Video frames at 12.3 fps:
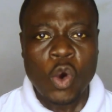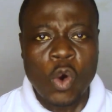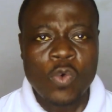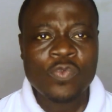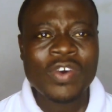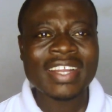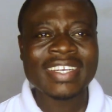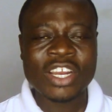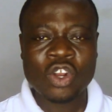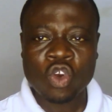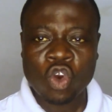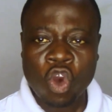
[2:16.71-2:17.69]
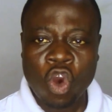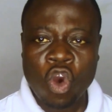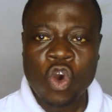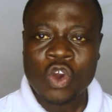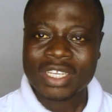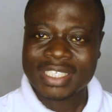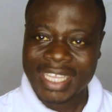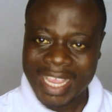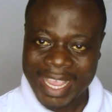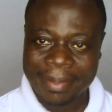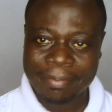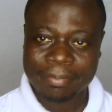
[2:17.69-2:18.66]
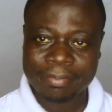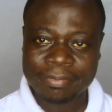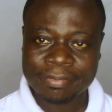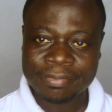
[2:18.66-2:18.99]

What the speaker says: over the long term.